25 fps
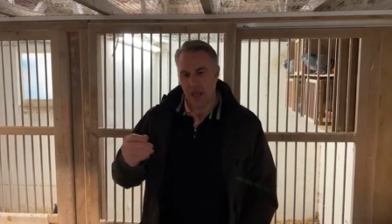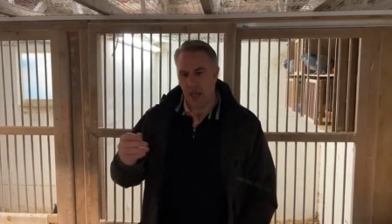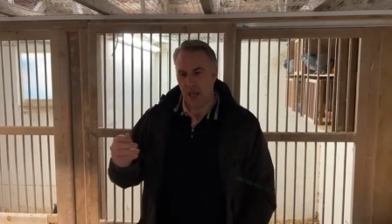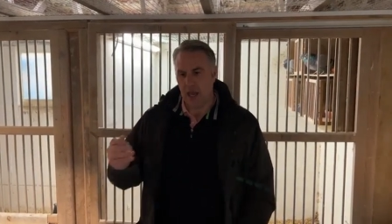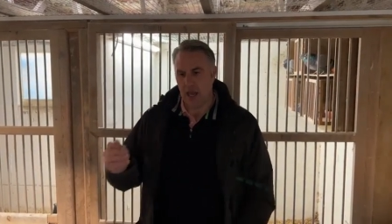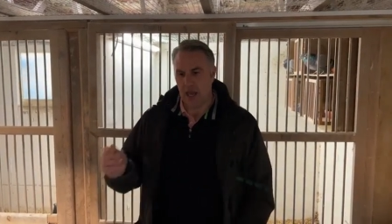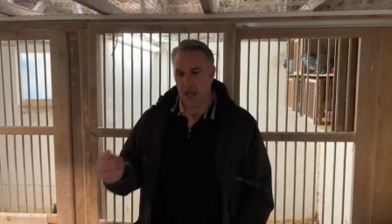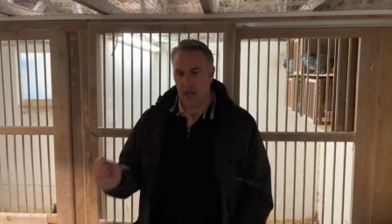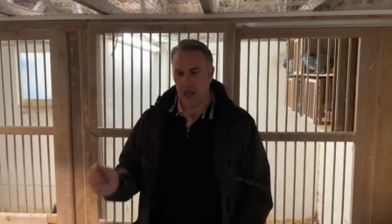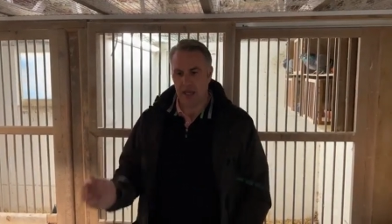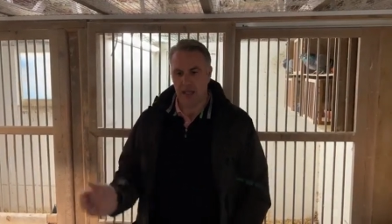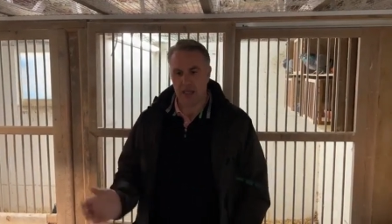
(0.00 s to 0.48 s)

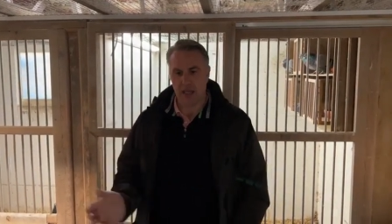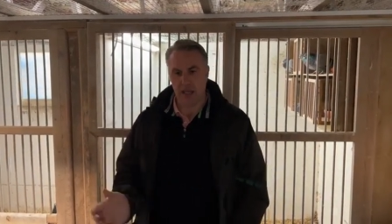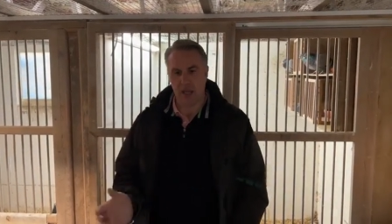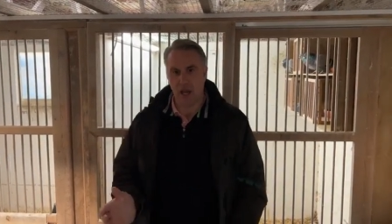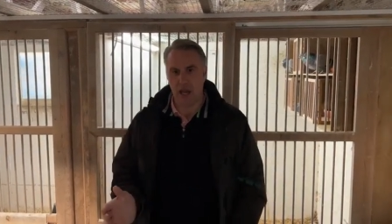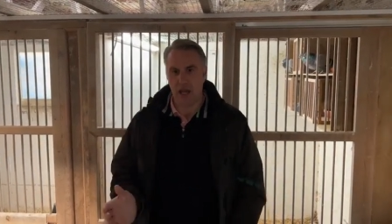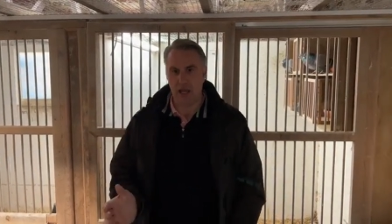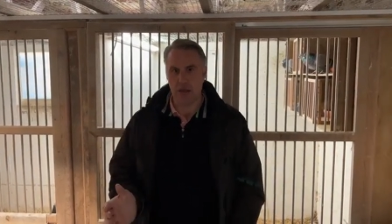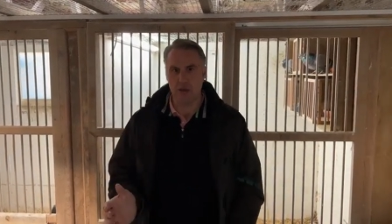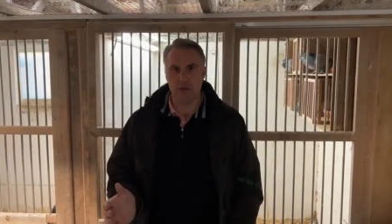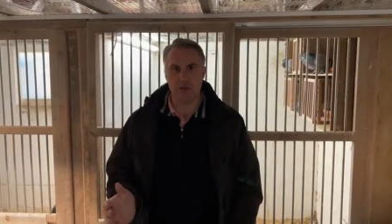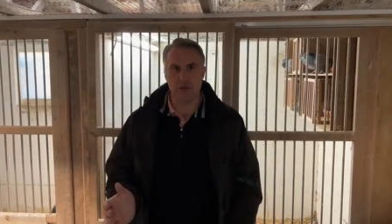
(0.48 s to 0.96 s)
Uh, the
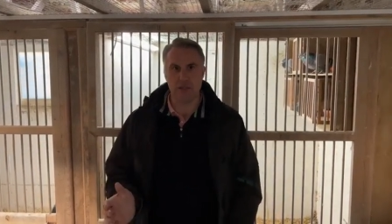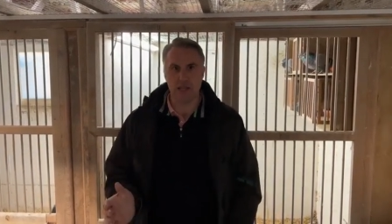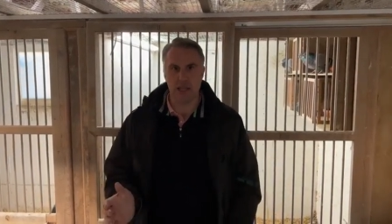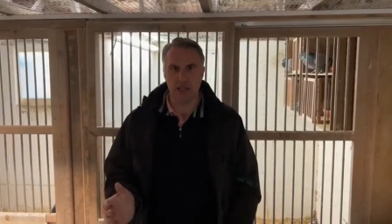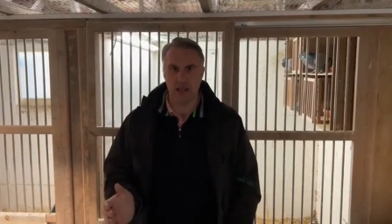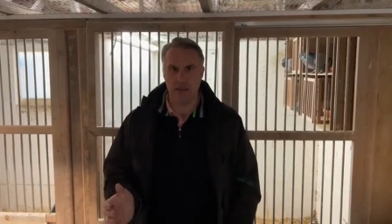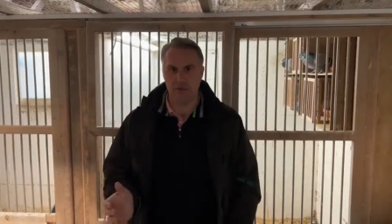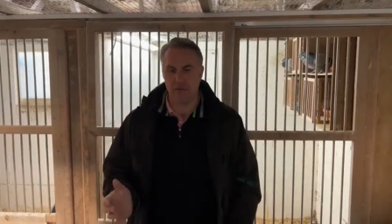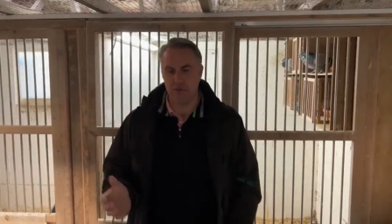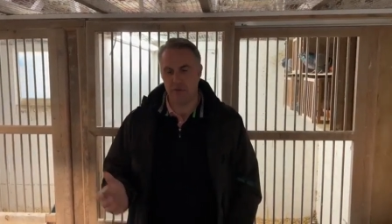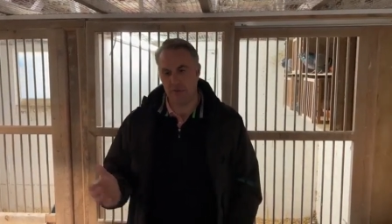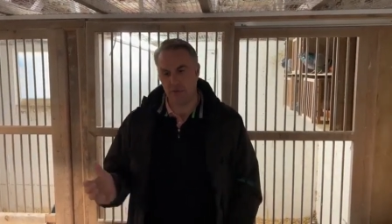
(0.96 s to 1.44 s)
guy who was
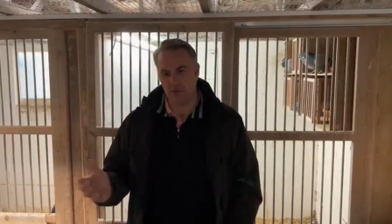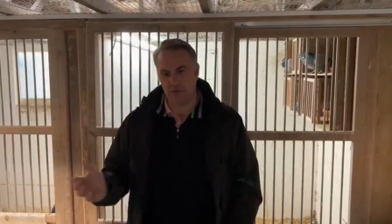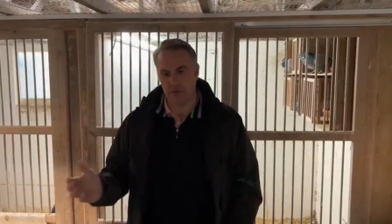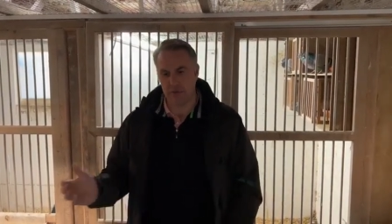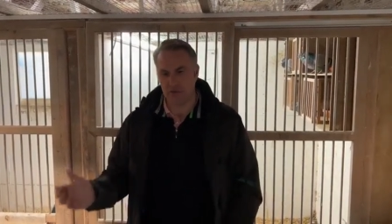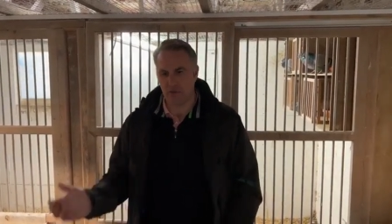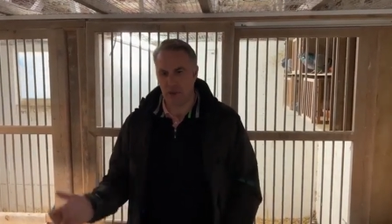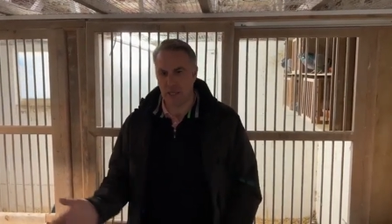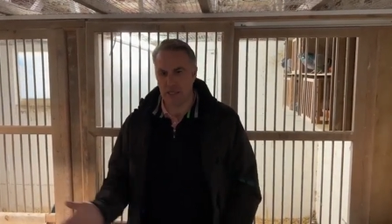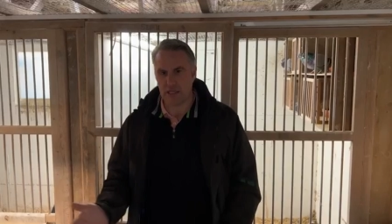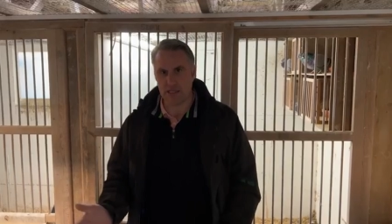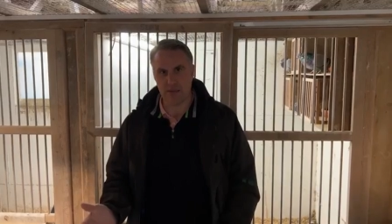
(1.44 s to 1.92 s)
11th
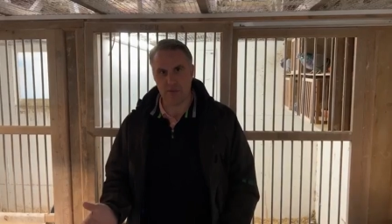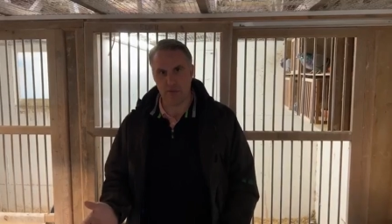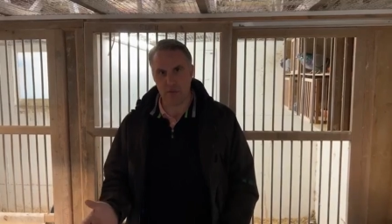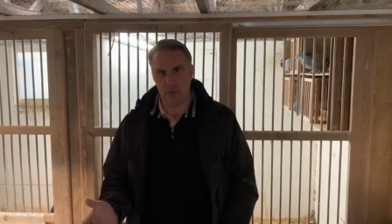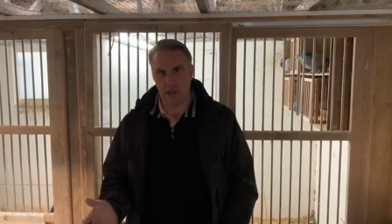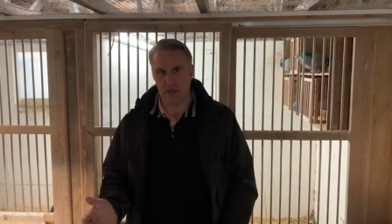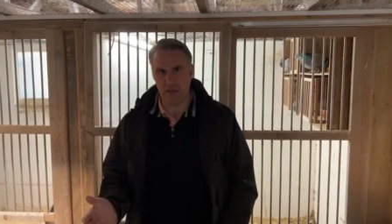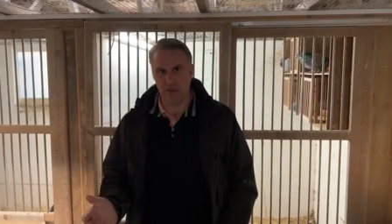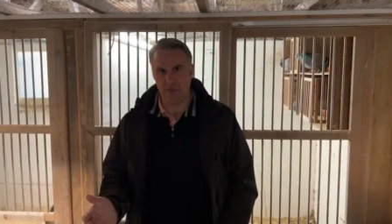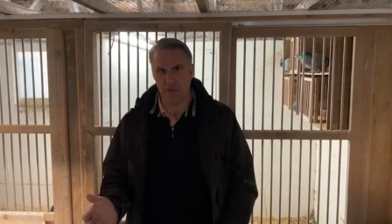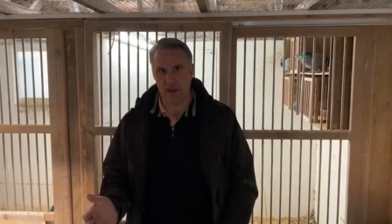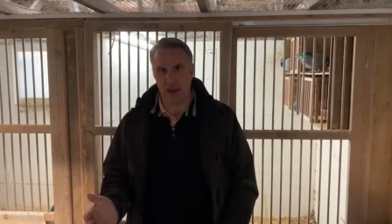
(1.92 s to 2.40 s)
was racing
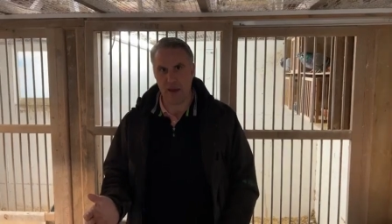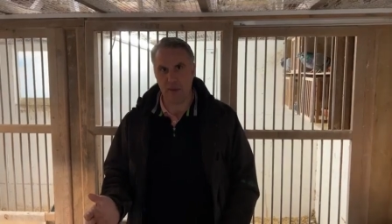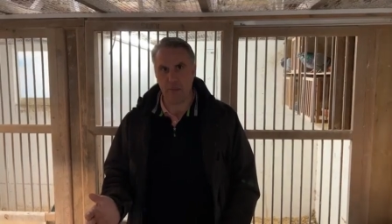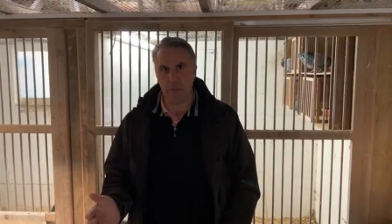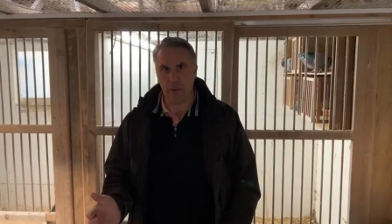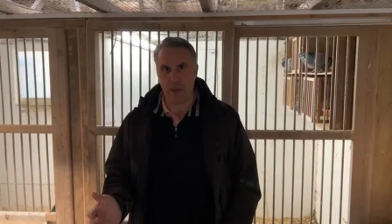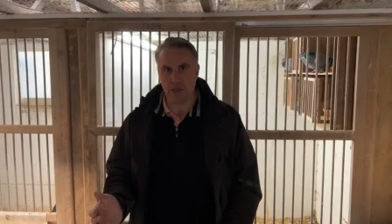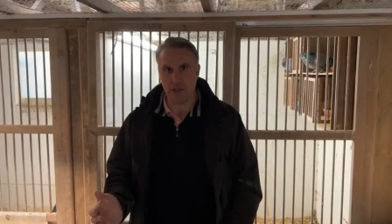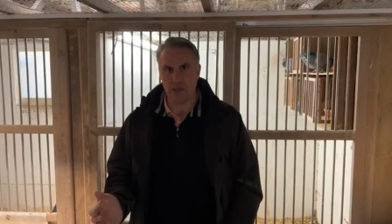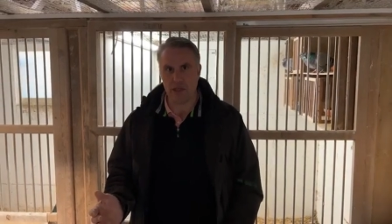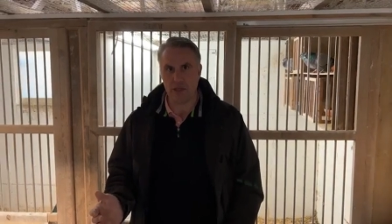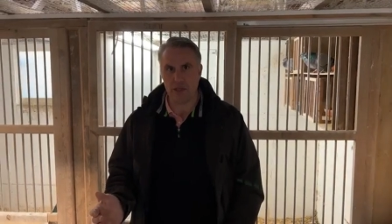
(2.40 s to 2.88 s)
one of our
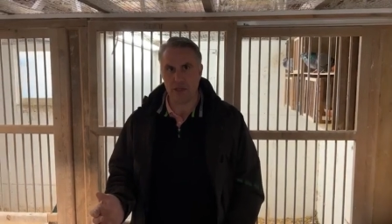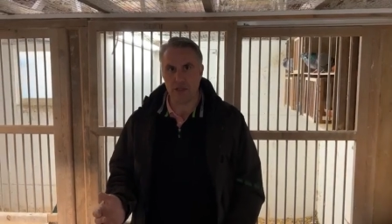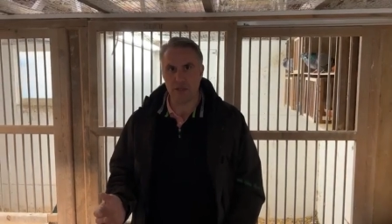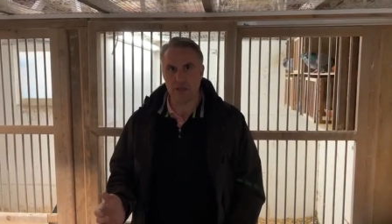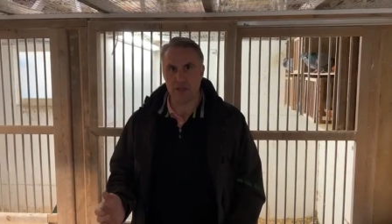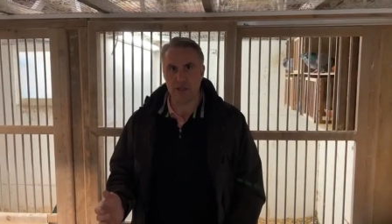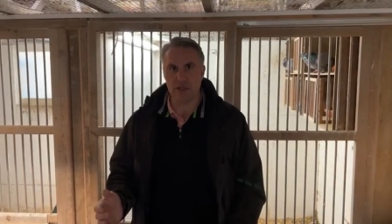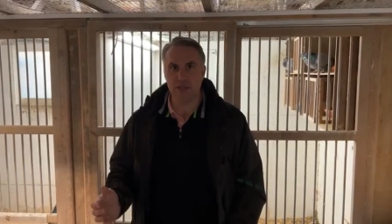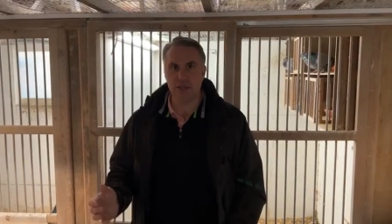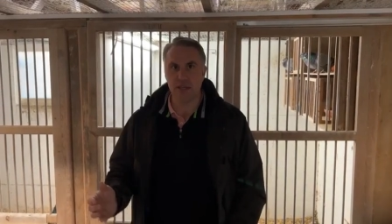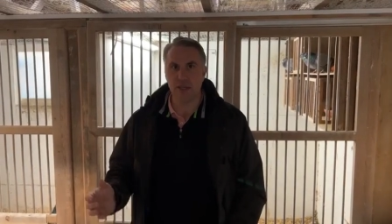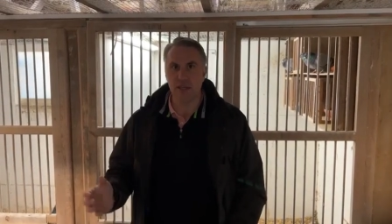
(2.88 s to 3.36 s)

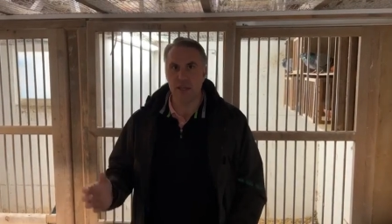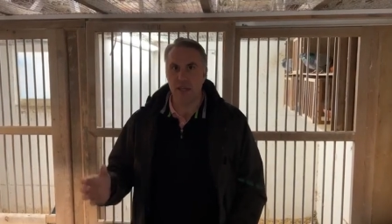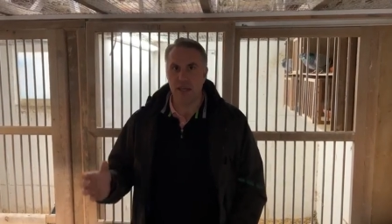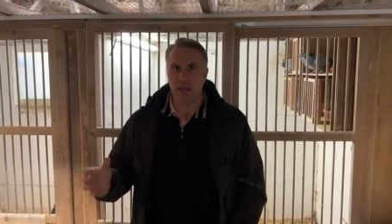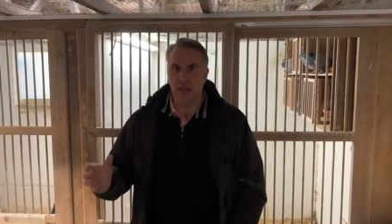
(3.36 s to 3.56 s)
pigeons.